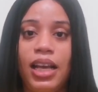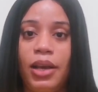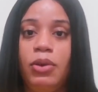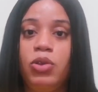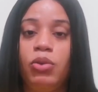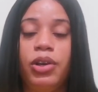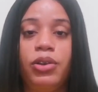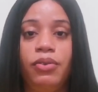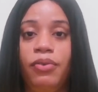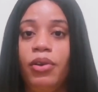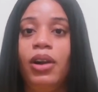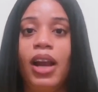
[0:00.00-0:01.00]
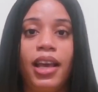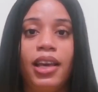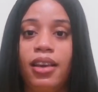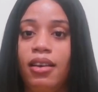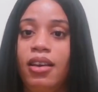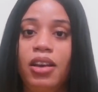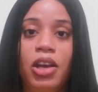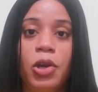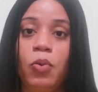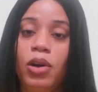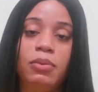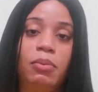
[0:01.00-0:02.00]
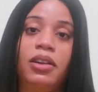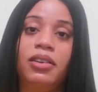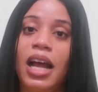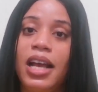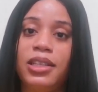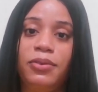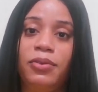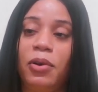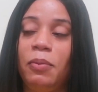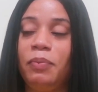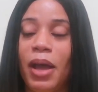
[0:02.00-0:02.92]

like which one you feel like you want to monetize from.